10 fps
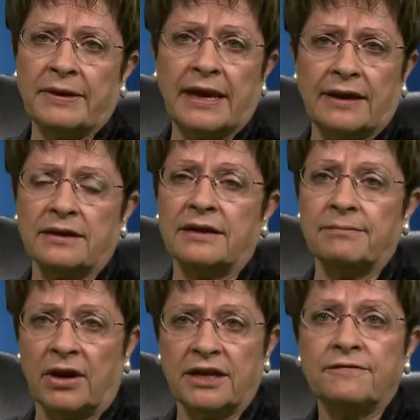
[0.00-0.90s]
to be
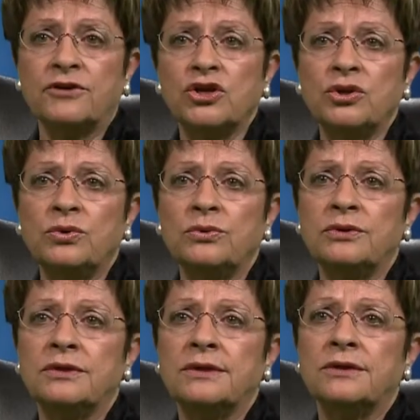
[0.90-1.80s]
handling money for you,
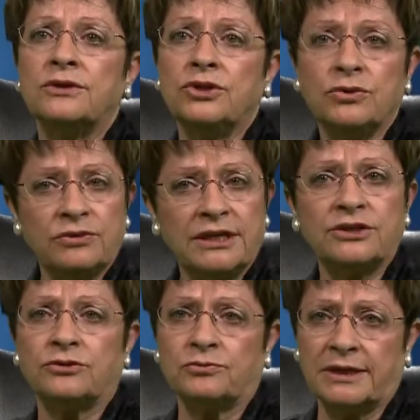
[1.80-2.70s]
you need
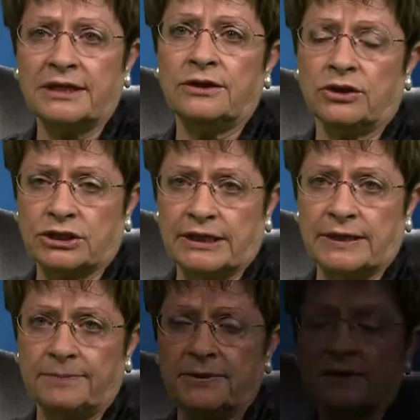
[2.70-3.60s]
to really look deep.